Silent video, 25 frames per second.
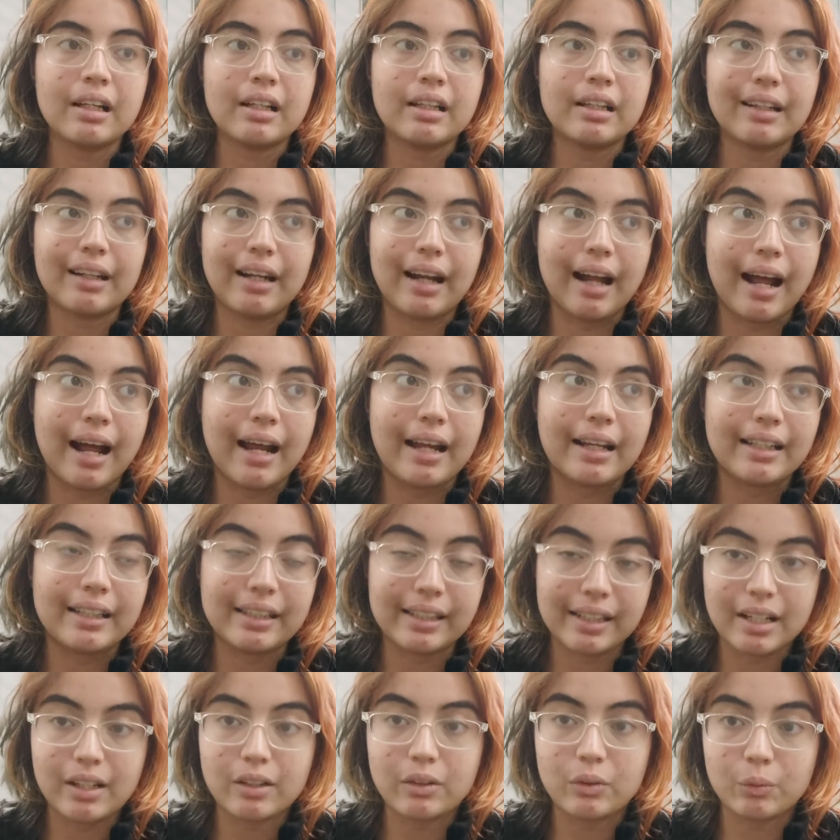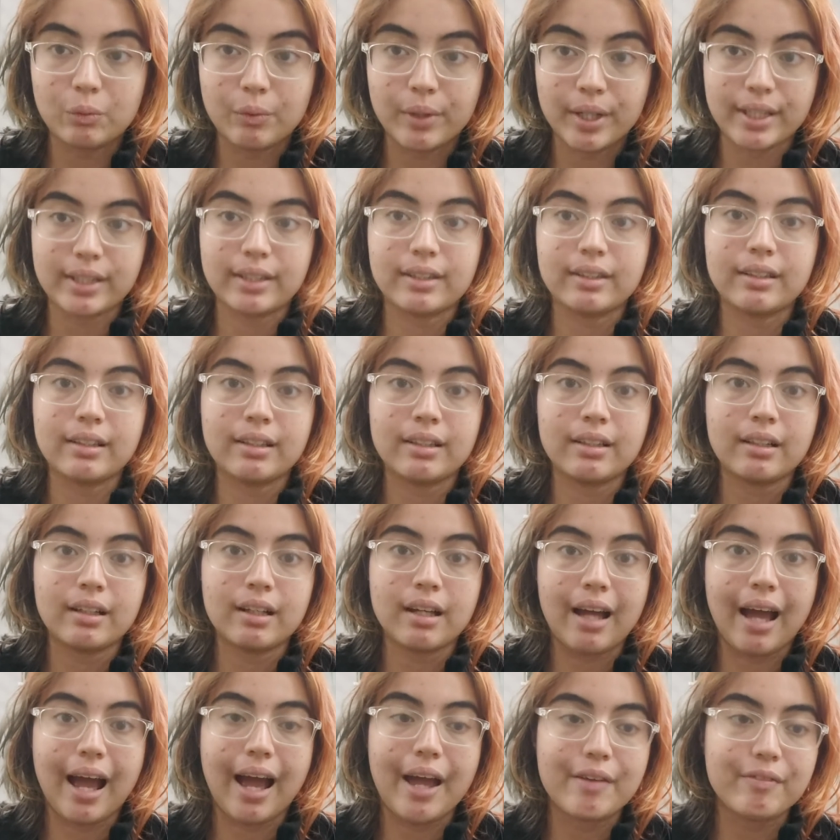that I dealt with.
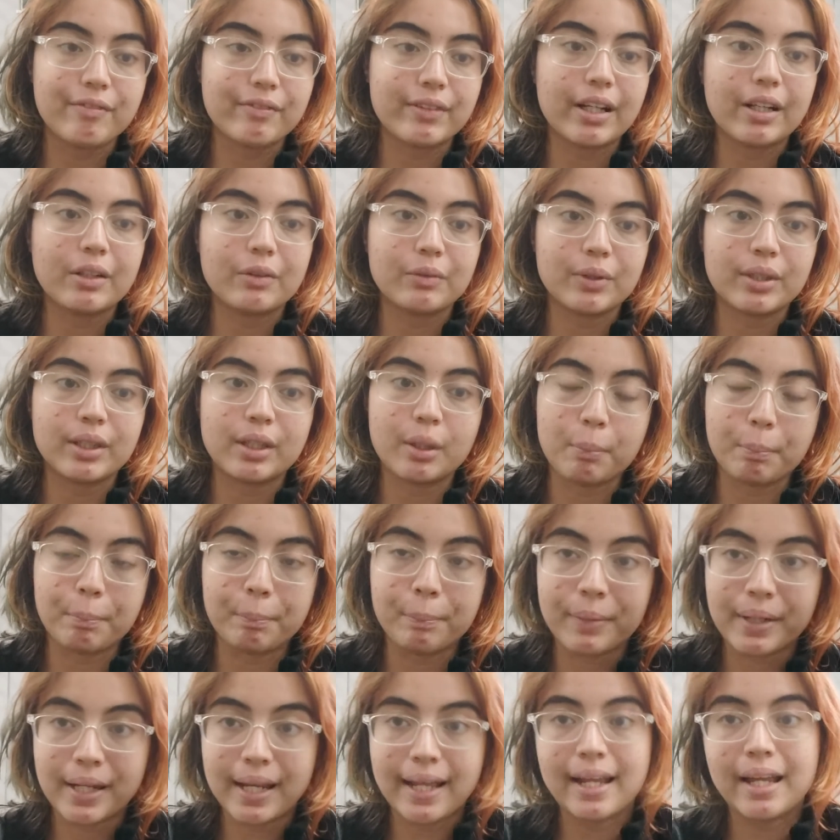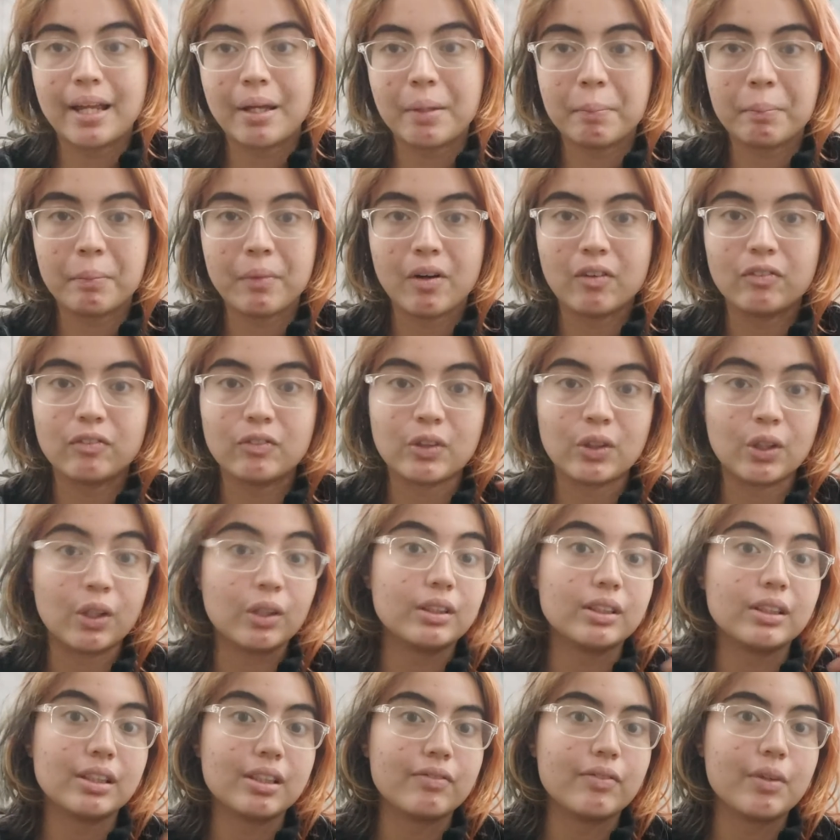I've dealt with the blame of
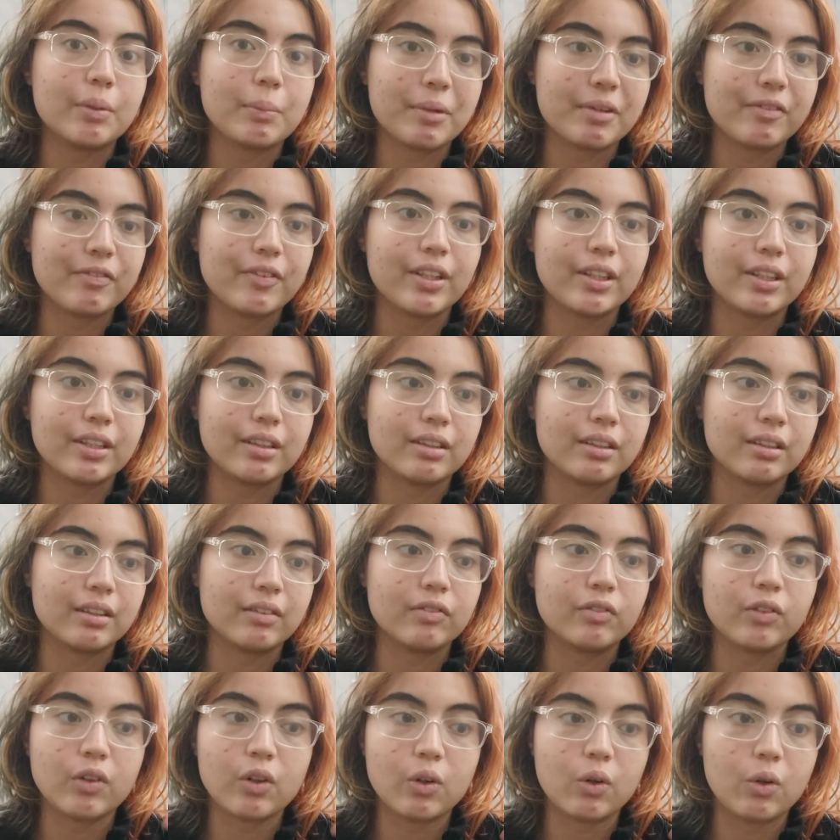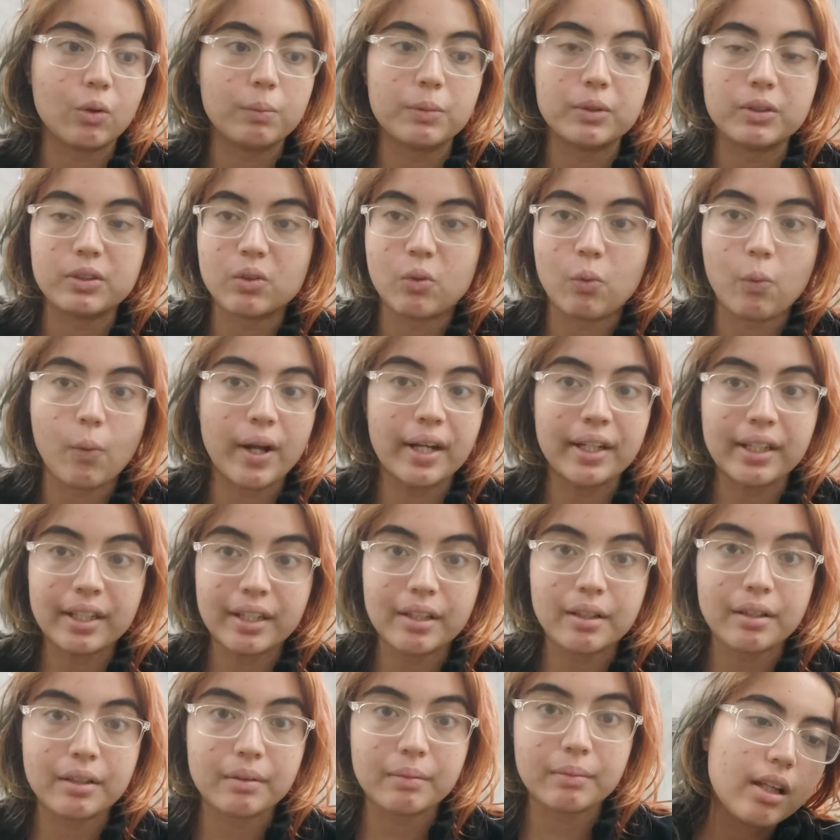not saving my father for almost 1
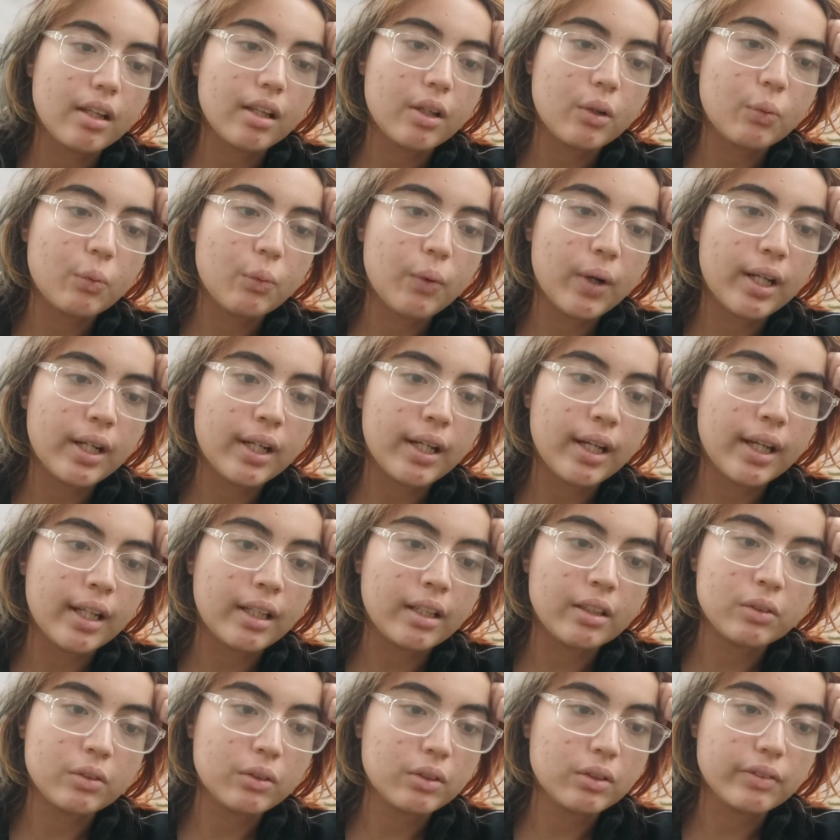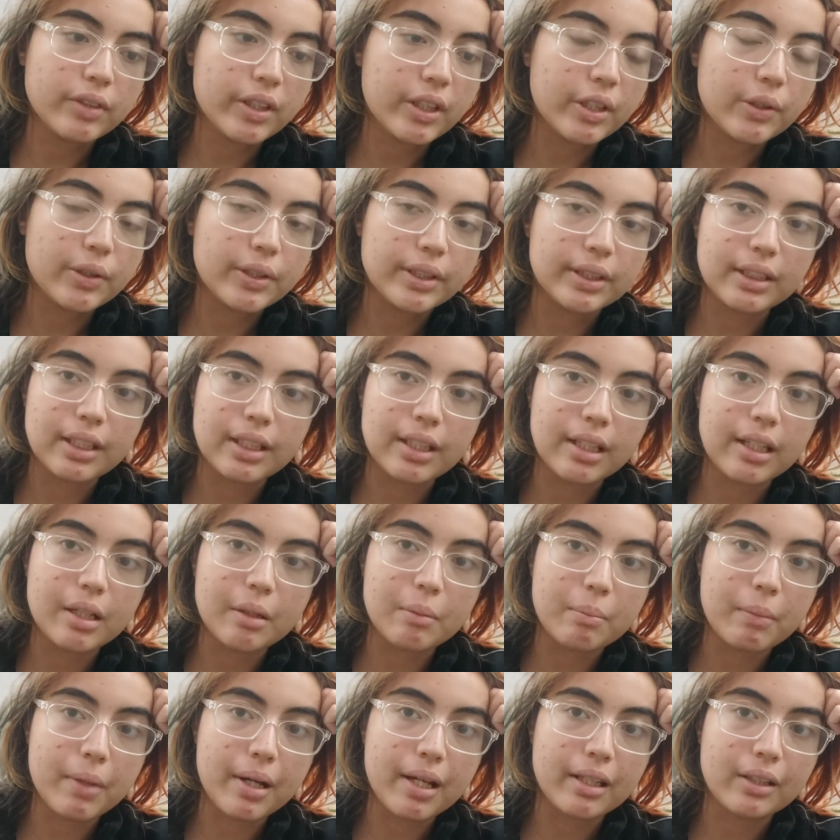year. And then one day, this was very recently,
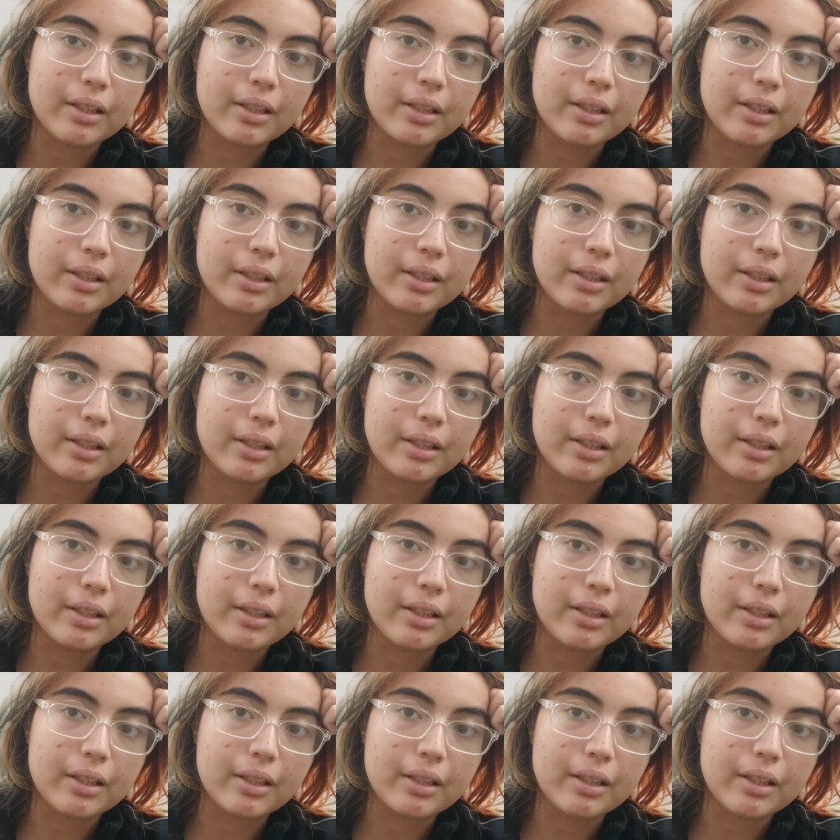my